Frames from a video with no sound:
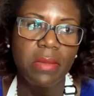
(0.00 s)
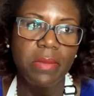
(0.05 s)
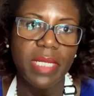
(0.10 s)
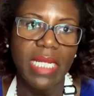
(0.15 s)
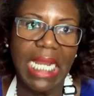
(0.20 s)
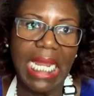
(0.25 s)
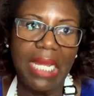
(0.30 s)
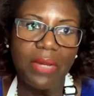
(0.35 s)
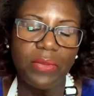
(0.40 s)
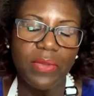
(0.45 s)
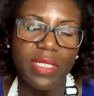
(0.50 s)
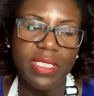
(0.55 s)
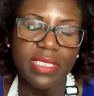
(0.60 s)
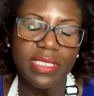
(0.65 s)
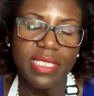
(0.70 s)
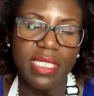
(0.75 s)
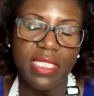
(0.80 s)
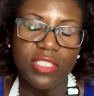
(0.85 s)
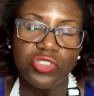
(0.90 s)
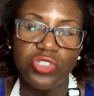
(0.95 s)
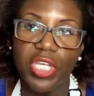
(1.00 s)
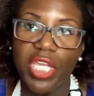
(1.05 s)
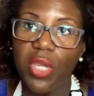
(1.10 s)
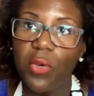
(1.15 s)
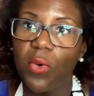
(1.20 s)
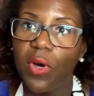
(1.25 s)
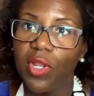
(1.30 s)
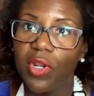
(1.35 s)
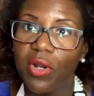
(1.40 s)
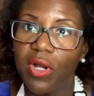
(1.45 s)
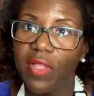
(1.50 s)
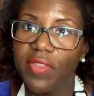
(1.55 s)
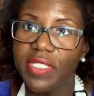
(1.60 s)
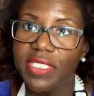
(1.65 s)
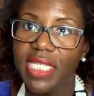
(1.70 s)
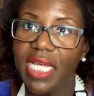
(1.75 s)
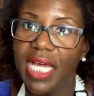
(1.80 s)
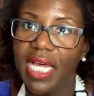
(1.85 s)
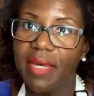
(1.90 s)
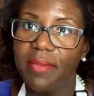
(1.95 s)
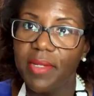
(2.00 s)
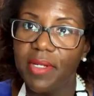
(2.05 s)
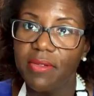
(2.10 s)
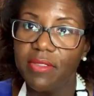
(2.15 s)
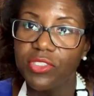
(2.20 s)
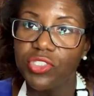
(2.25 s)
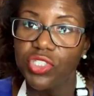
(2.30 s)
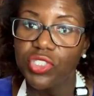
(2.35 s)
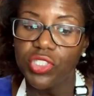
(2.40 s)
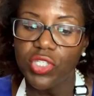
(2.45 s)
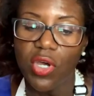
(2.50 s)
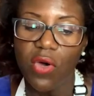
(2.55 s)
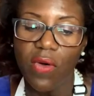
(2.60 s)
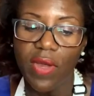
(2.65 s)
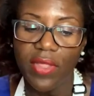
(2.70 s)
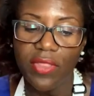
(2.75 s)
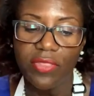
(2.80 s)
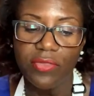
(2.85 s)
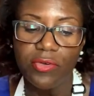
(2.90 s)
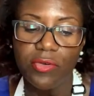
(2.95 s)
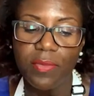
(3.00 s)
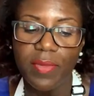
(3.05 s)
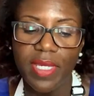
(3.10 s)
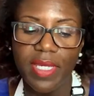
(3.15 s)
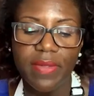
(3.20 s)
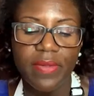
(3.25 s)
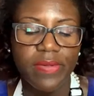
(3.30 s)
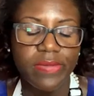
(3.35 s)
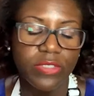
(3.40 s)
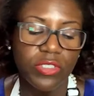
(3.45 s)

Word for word: But I was uh, drinking water all the time and it was just going through me.